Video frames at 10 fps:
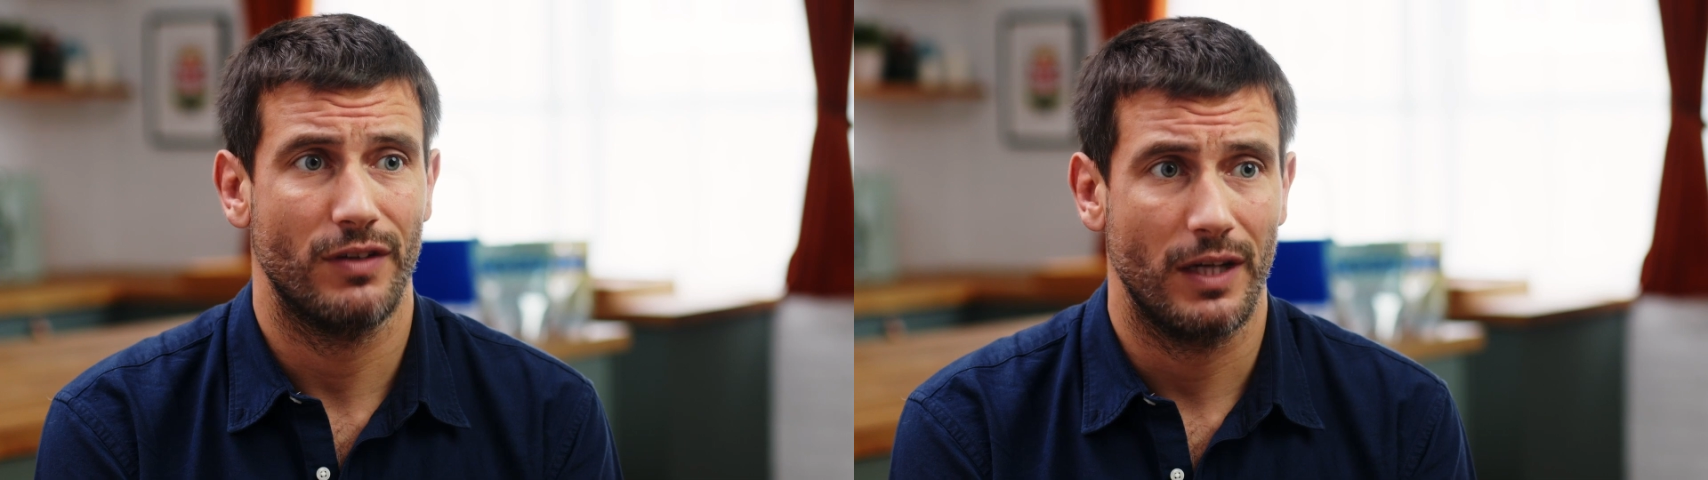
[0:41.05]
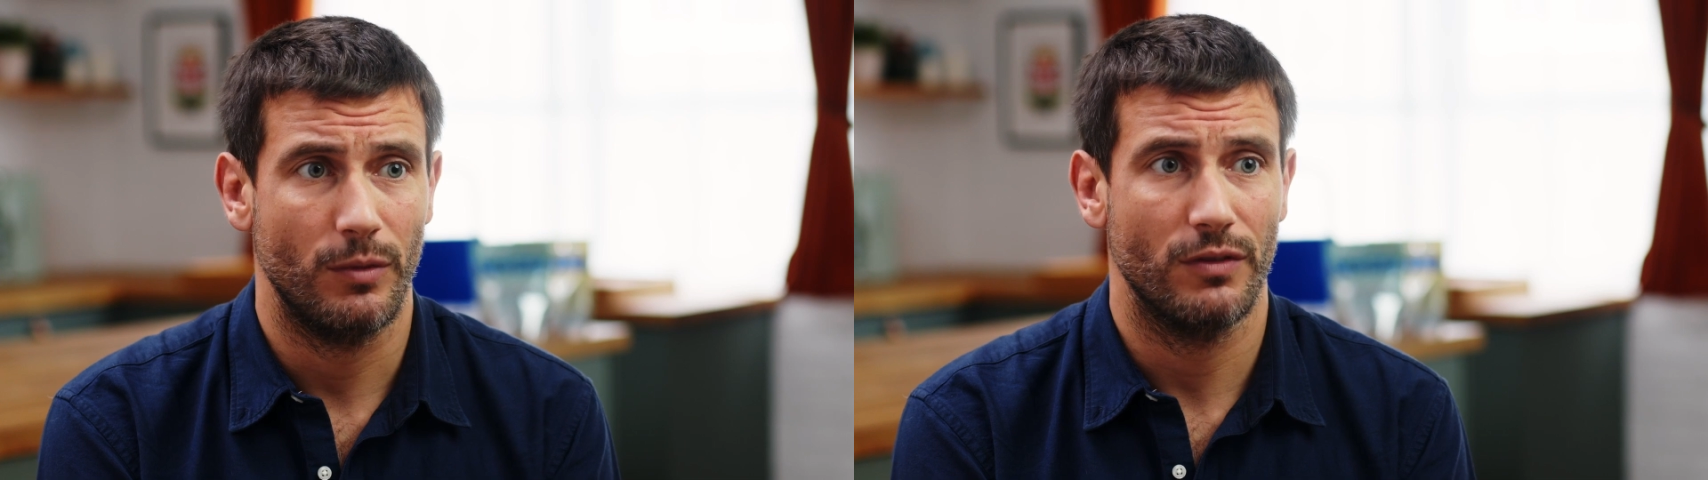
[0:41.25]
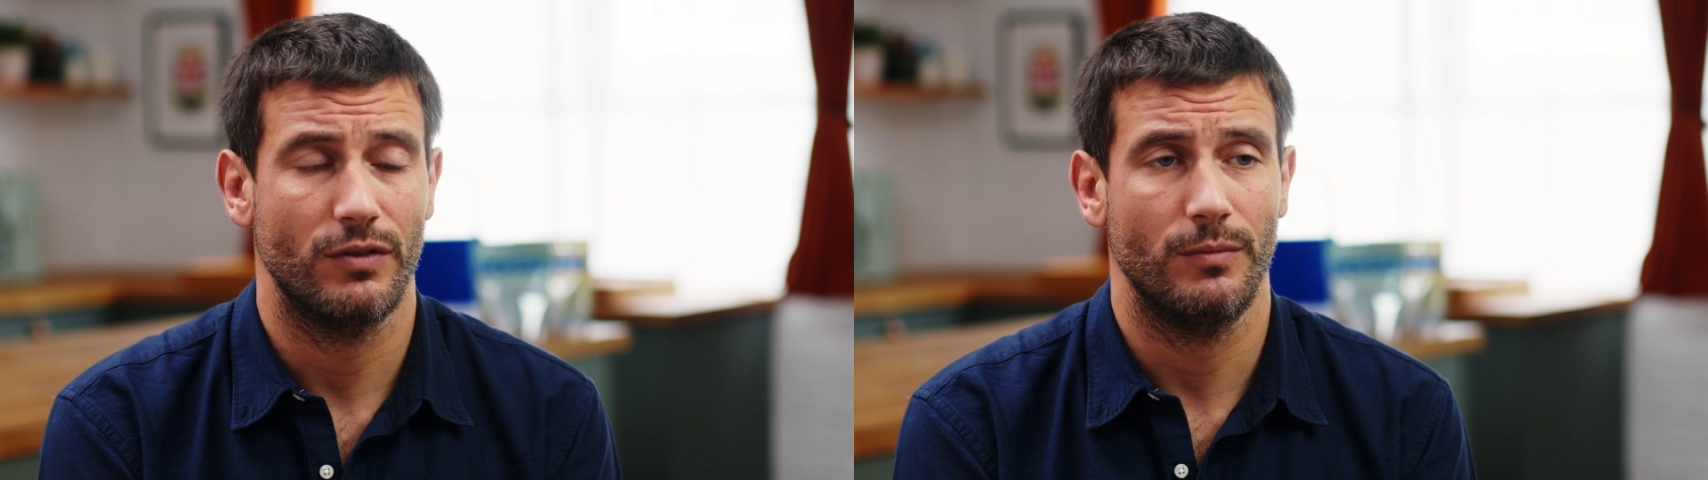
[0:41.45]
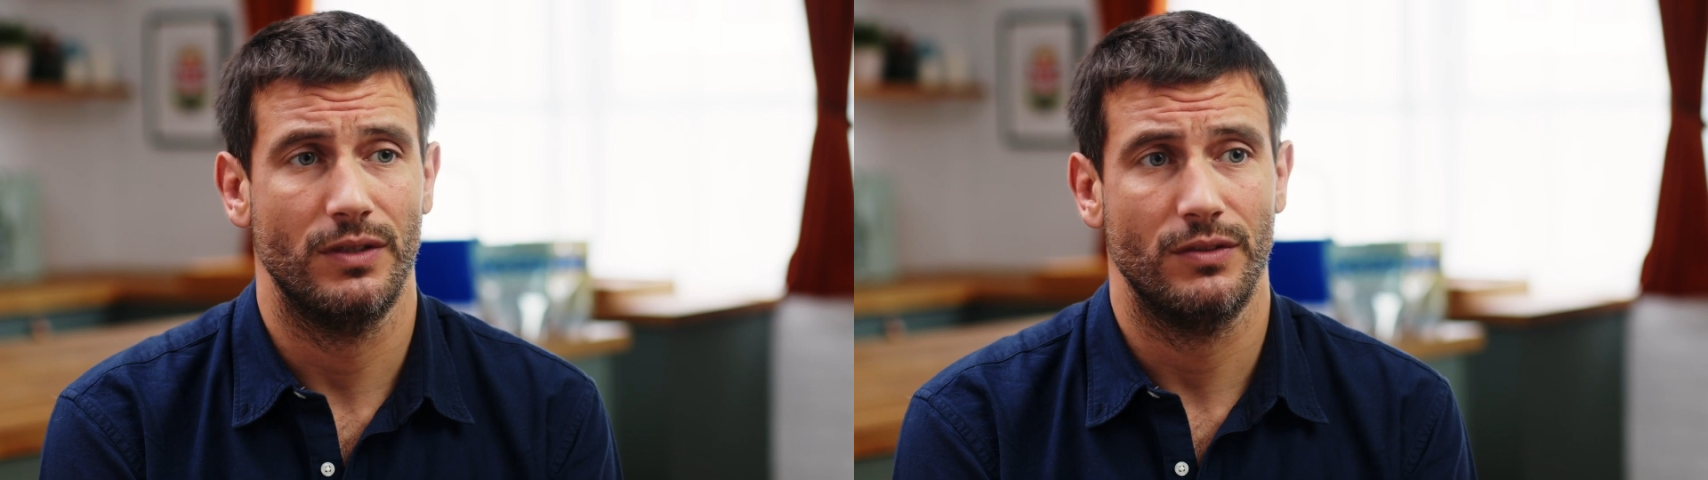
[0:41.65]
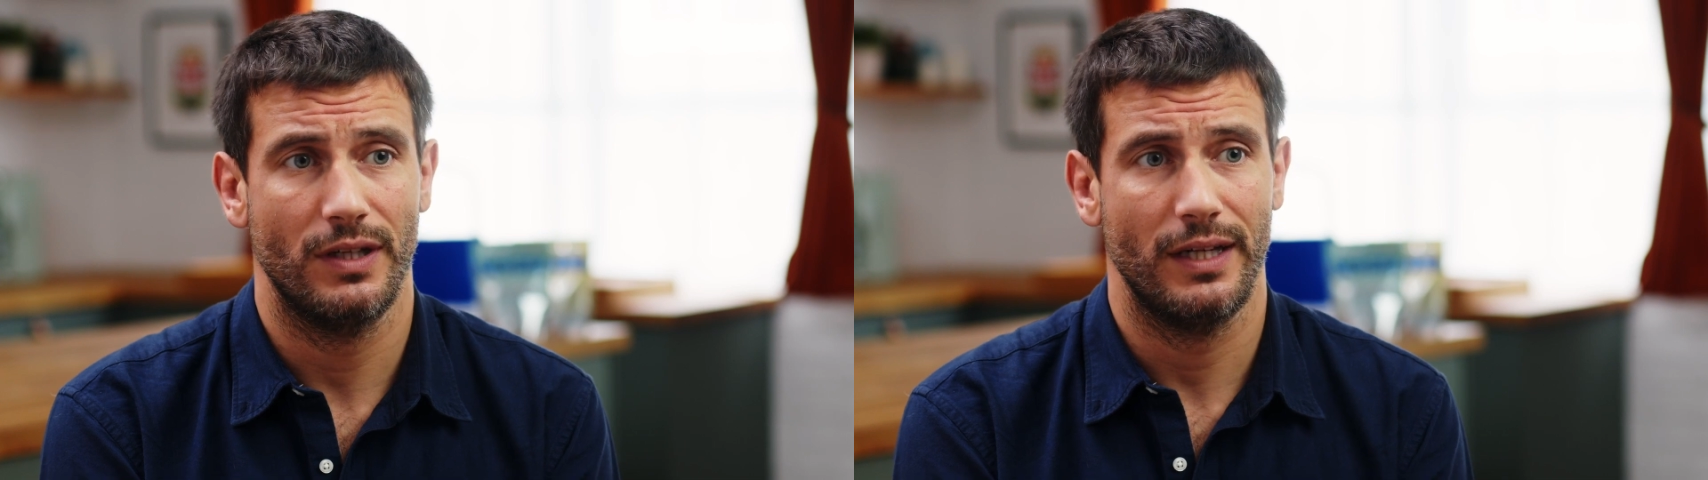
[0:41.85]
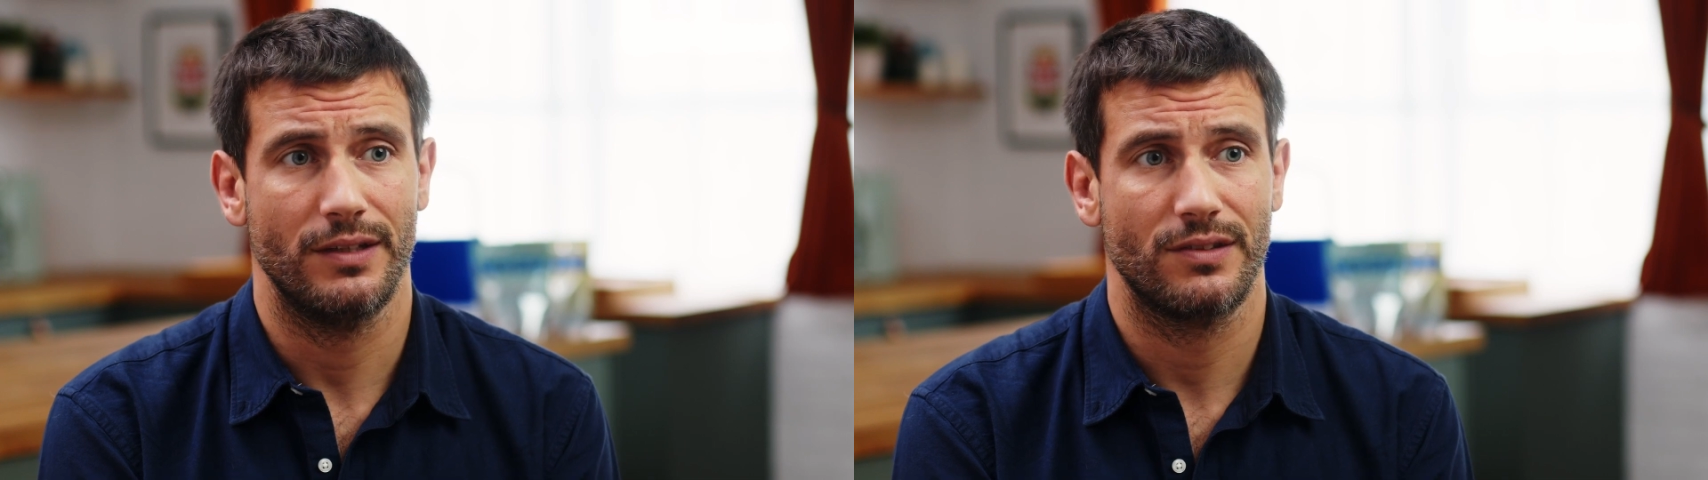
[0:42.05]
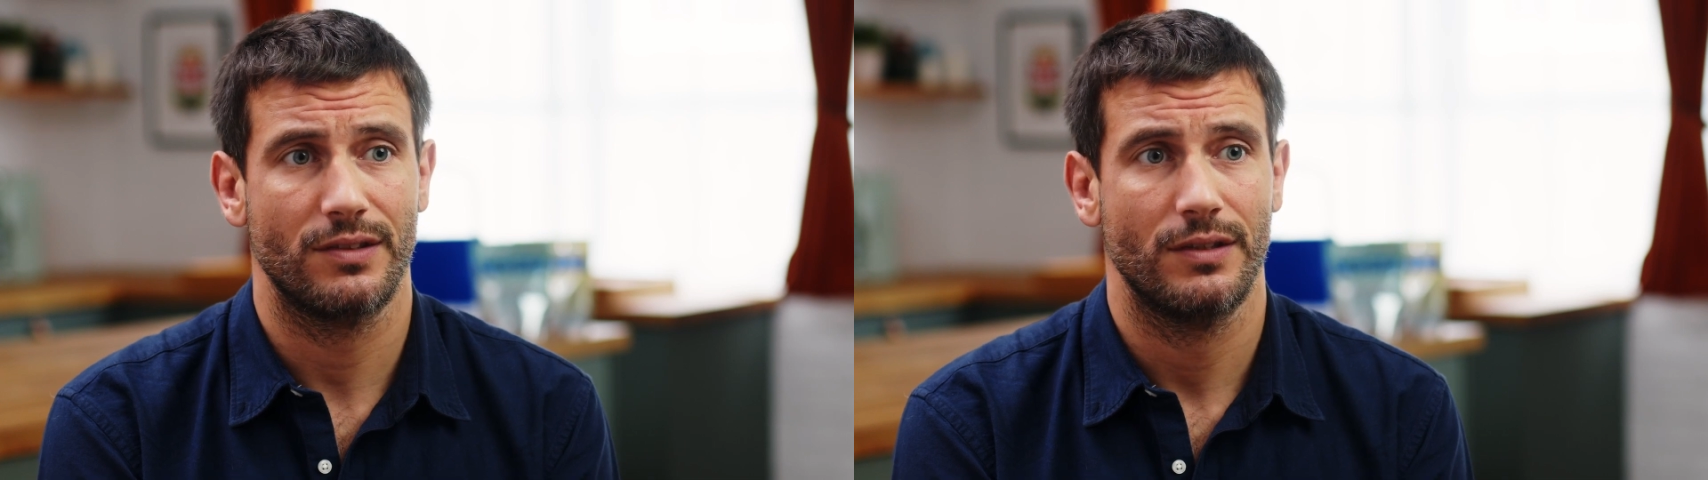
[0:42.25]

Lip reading: fiber from their diets.